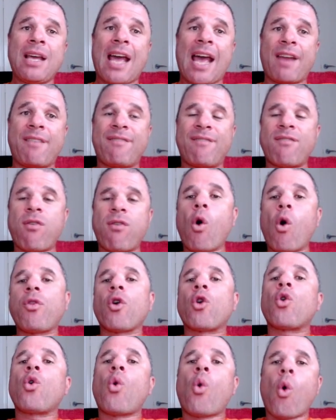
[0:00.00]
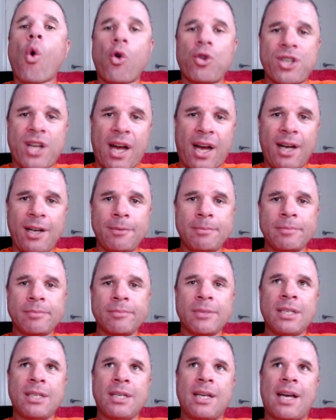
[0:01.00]
And for the quarter,
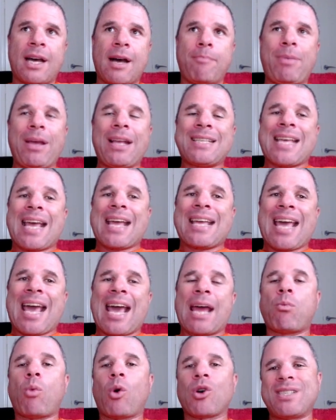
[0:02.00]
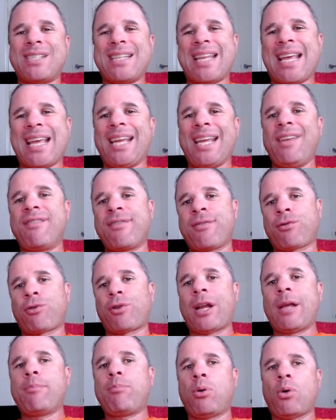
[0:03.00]
Bigtincan was negative
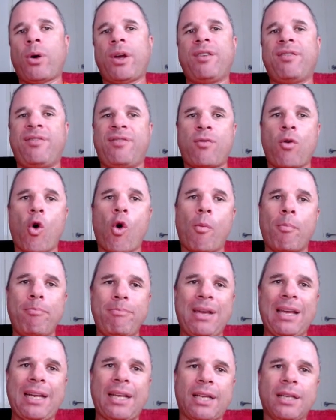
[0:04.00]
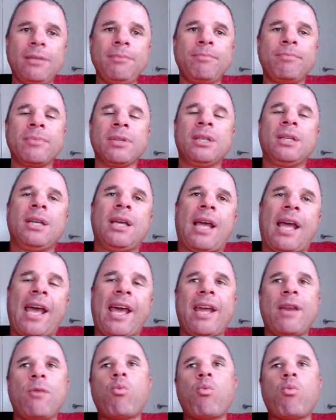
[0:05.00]
3.4 million.
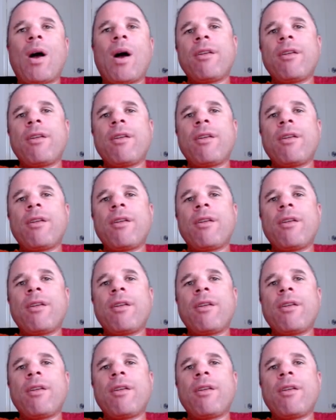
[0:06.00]
And one of the